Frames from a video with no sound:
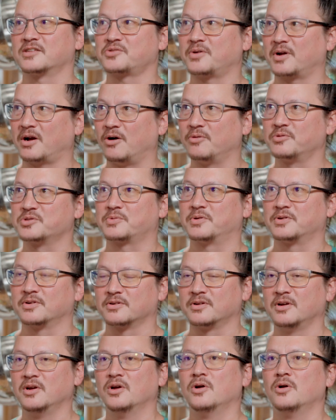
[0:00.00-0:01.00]
so I always
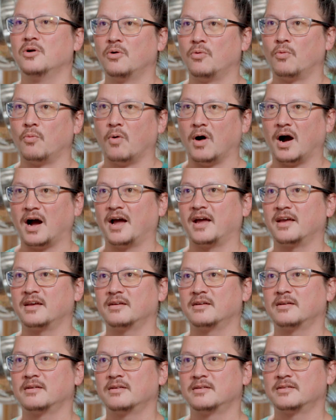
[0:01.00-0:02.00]
wondered,
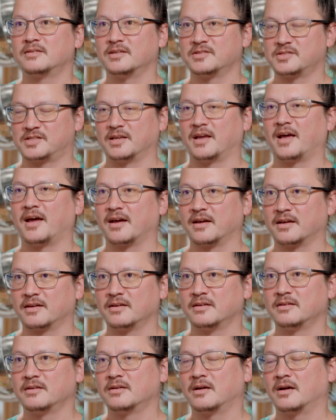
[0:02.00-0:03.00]
why does the egg
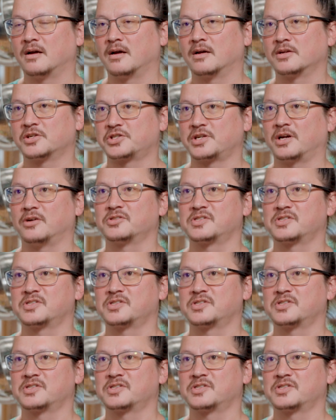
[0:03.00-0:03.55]
shell